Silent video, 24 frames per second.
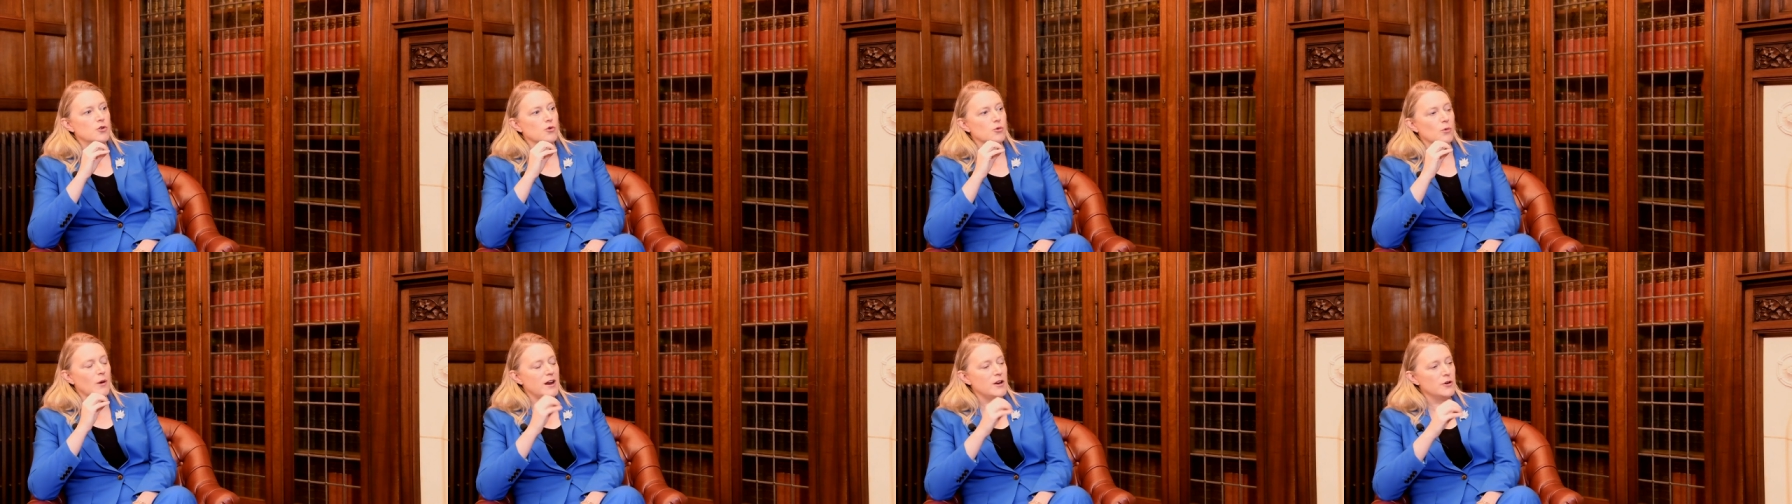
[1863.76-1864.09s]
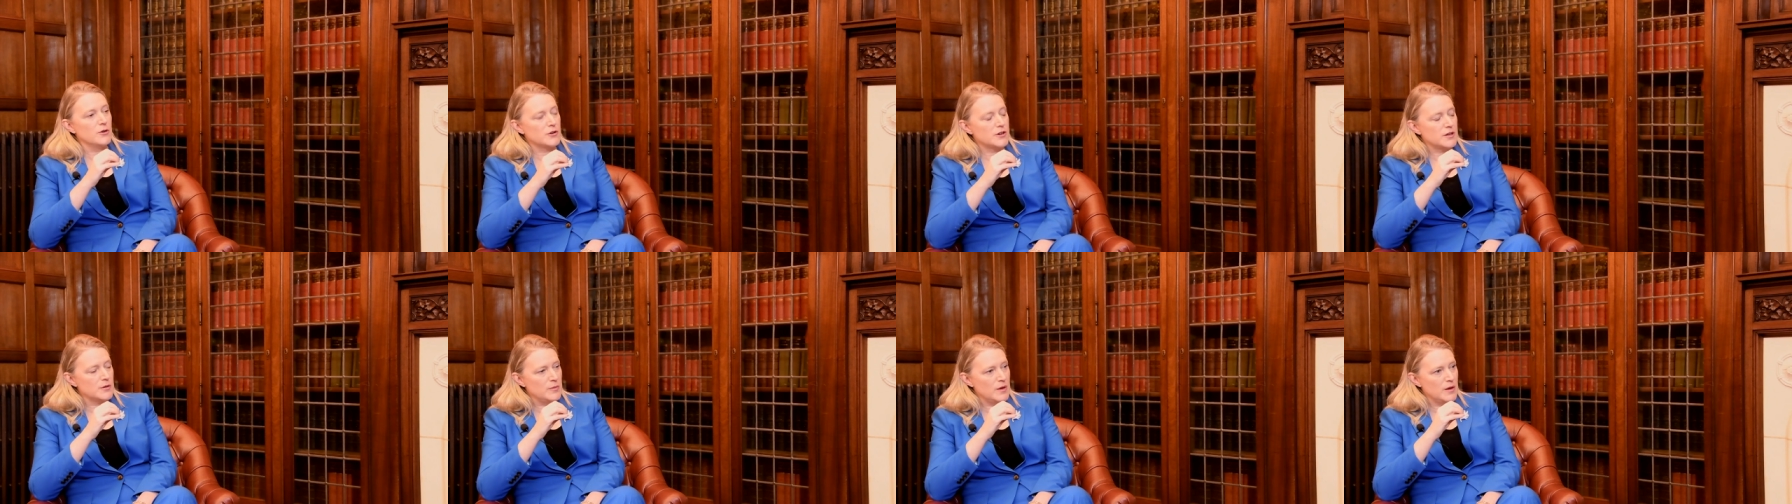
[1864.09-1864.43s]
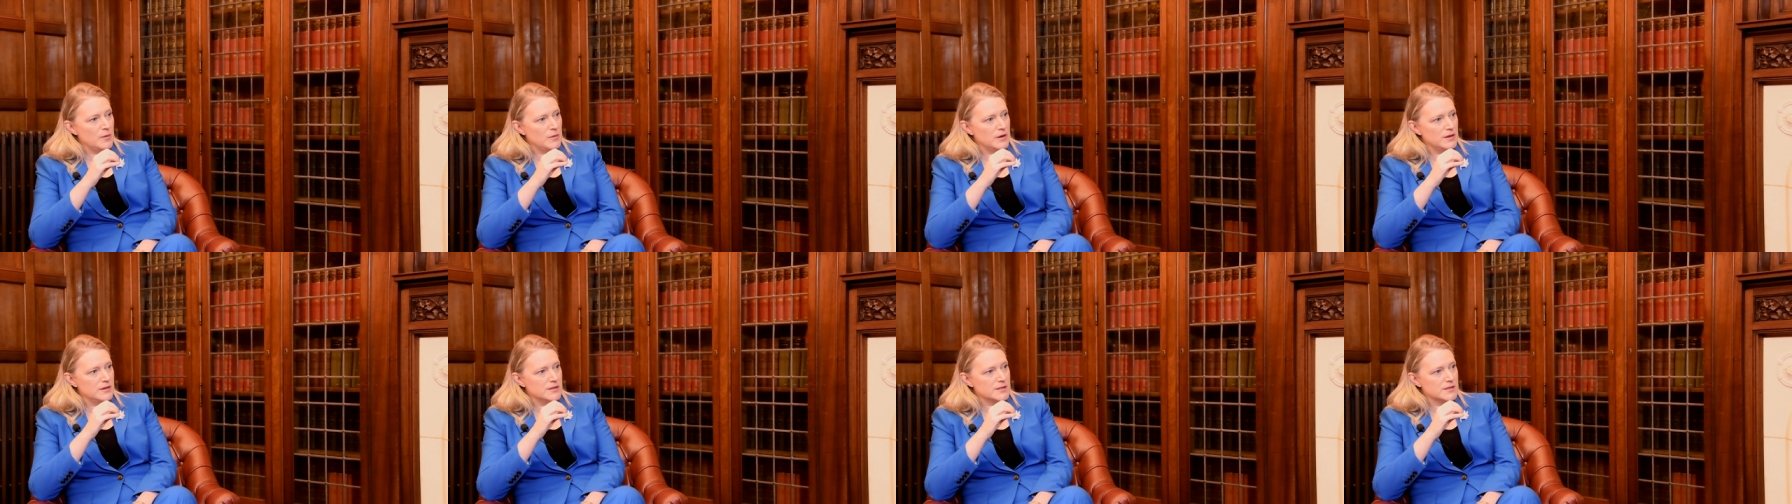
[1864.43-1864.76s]
greater
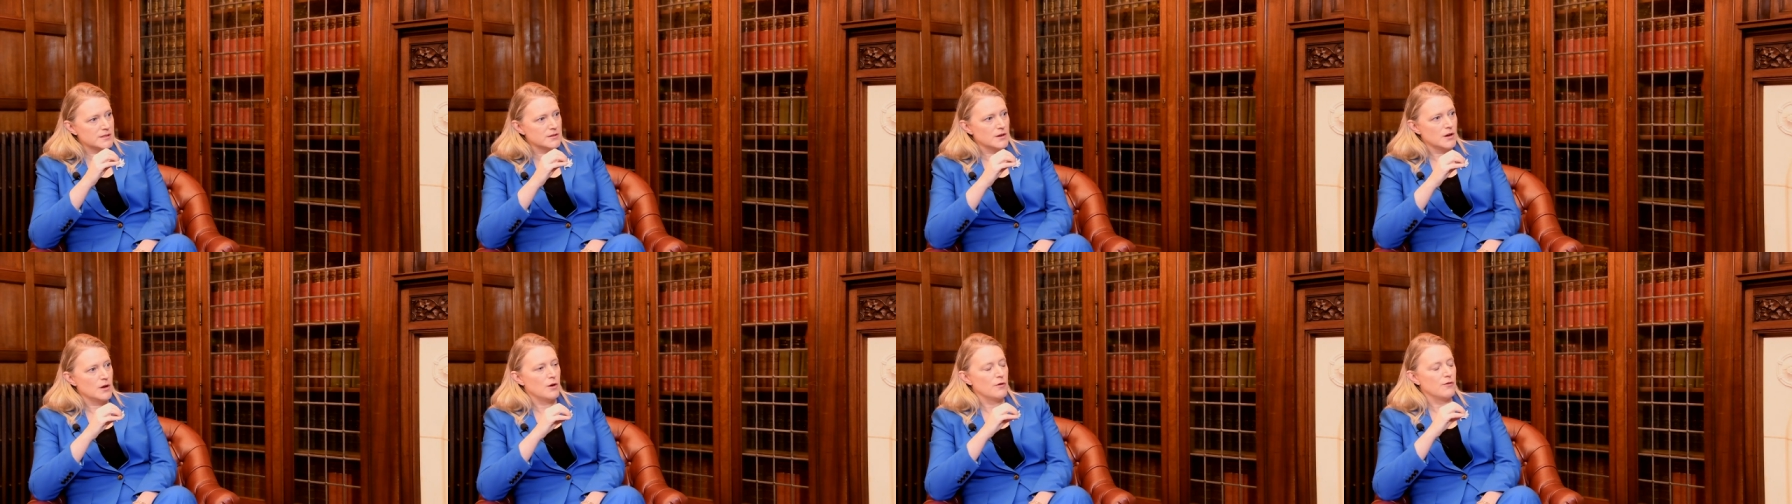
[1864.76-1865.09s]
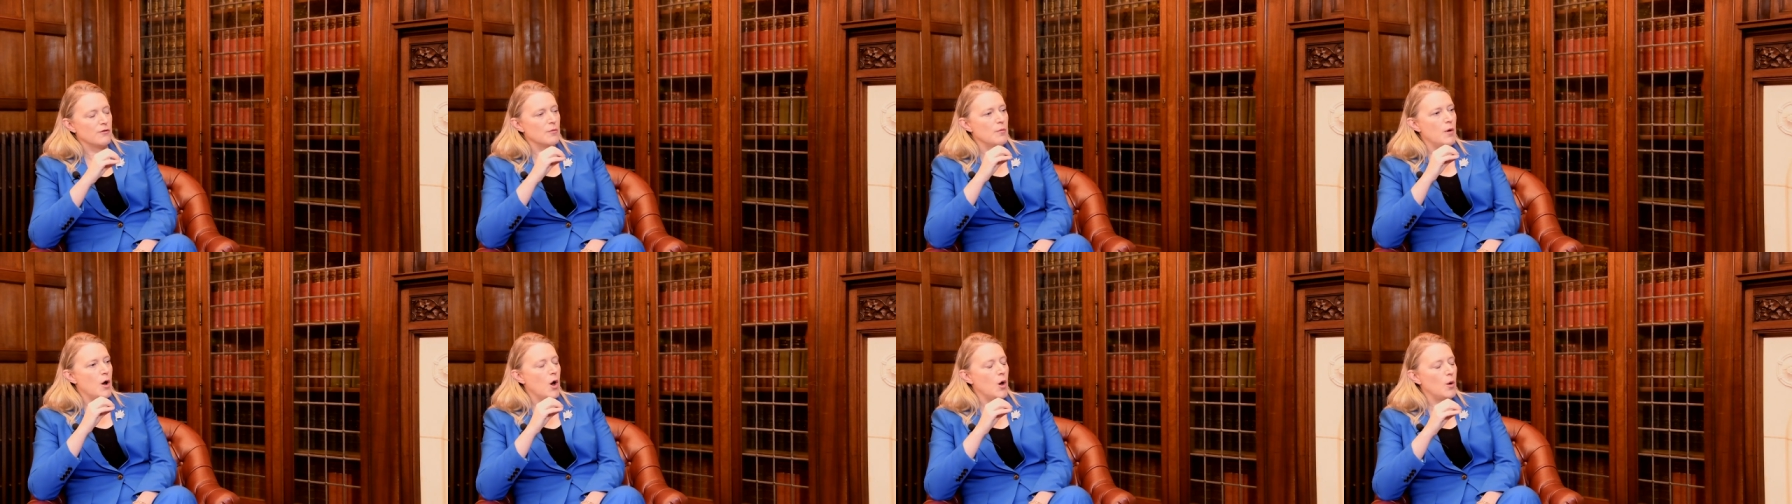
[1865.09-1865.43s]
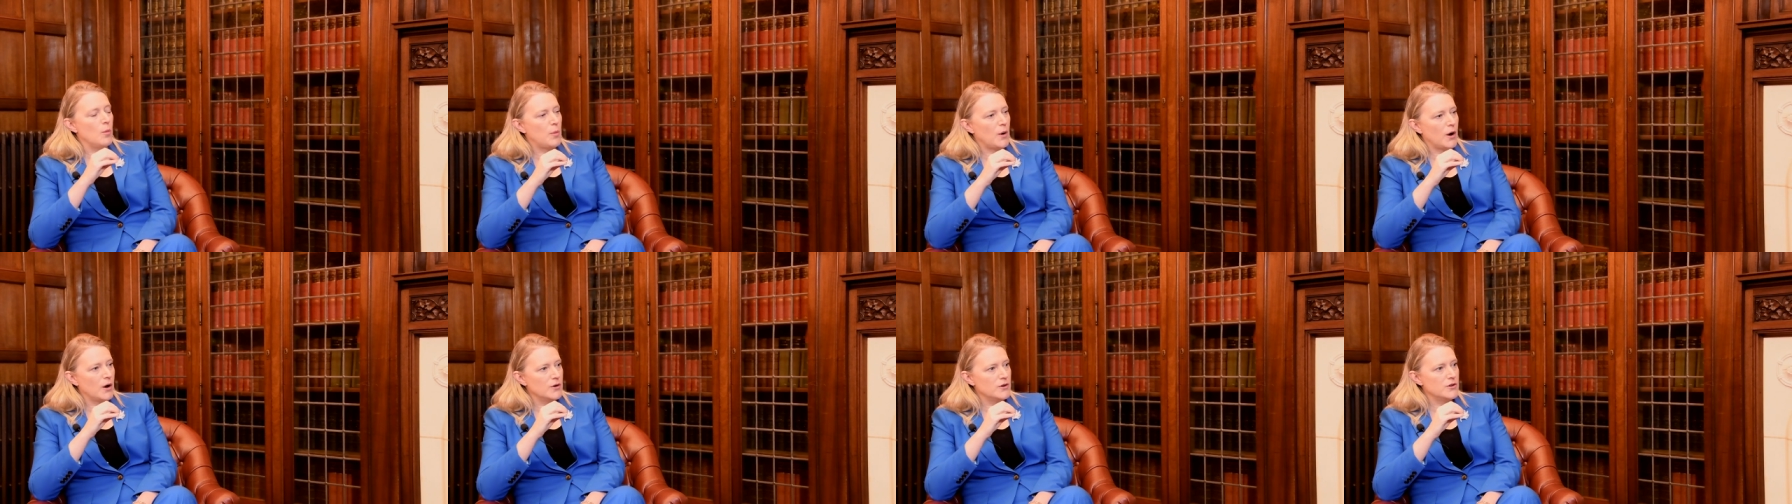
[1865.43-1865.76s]
commitments from all
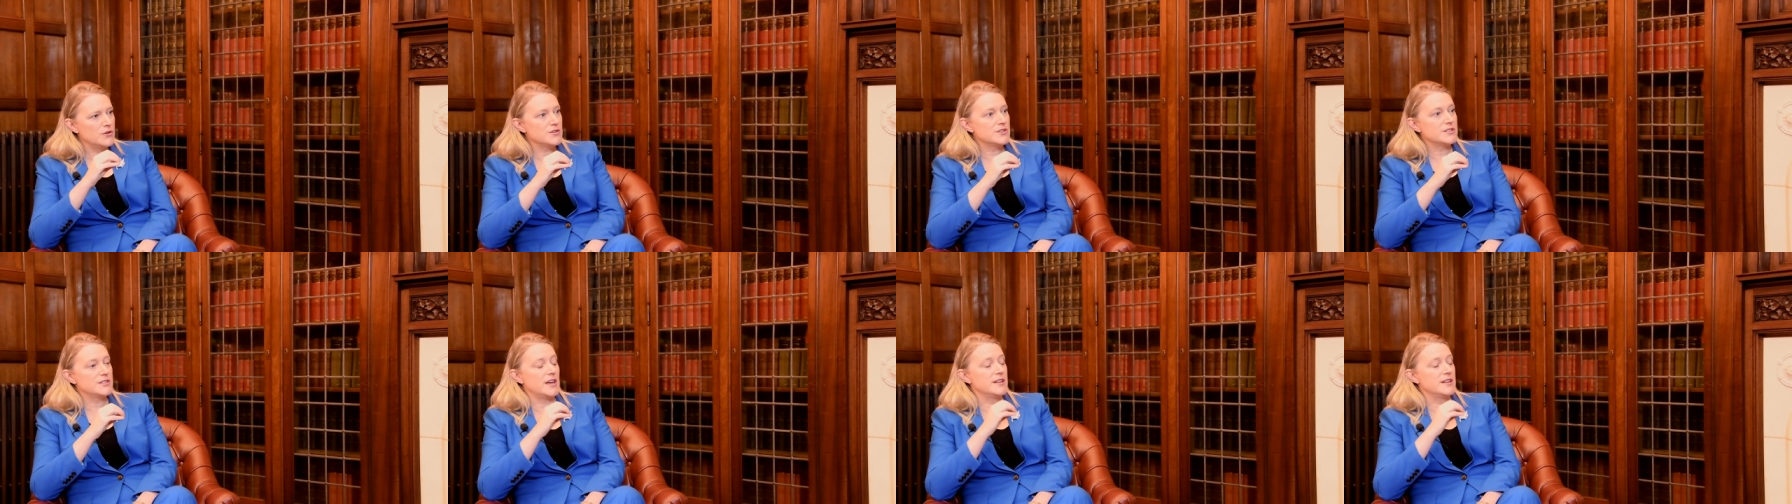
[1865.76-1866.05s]
partners.